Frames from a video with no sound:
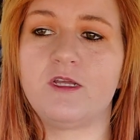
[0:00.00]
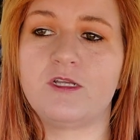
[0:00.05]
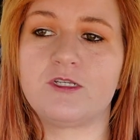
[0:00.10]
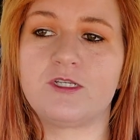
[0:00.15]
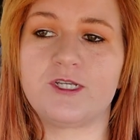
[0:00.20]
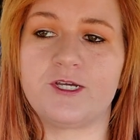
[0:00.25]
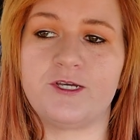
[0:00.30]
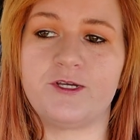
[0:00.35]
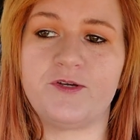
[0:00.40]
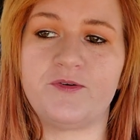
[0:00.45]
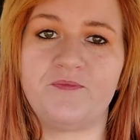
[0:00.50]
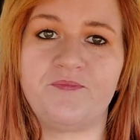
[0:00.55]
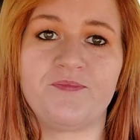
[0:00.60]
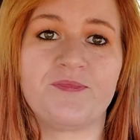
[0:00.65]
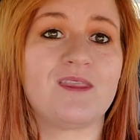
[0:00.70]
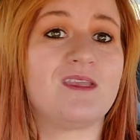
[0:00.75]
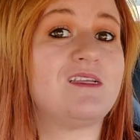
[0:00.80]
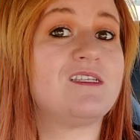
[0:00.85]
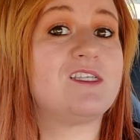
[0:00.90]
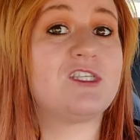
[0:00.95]
So
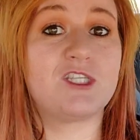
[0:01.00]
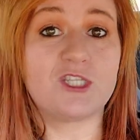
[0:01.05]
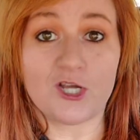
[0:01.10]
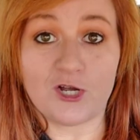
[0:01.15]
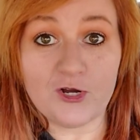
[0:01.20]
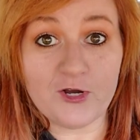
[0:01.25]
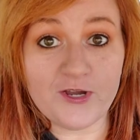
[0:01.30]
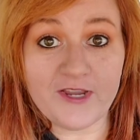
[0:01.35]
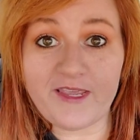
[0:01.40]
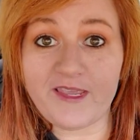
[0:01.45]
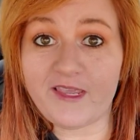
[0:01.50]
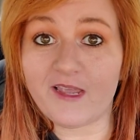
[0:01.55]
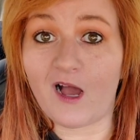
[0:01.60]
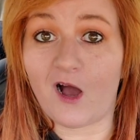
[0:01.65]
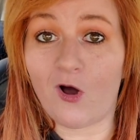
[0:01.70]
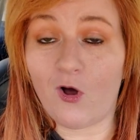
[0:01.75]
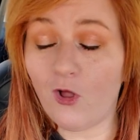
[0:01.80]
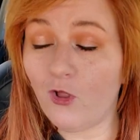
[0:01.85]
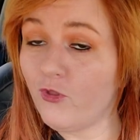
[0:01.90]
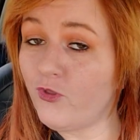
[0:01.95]
sorry,
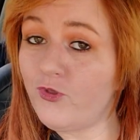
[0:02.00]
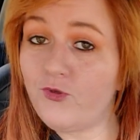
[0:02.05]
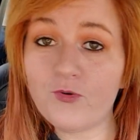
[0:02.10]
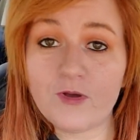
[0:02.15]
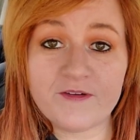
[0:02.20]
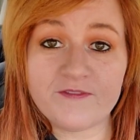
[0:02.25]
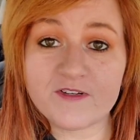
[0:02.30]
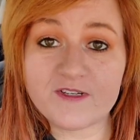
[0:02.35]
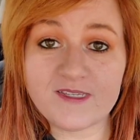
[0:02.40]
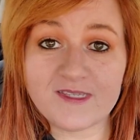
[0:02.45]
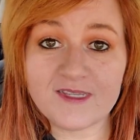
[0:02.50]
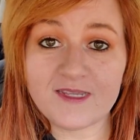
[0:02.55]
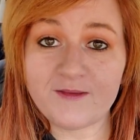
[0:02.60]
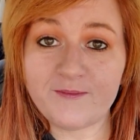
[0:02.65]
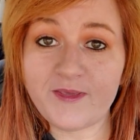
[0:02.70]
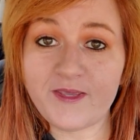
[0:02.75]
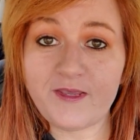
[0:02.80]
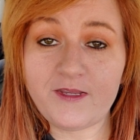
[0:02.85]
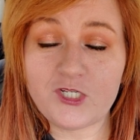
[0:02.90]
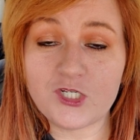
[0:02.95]
all you ever see me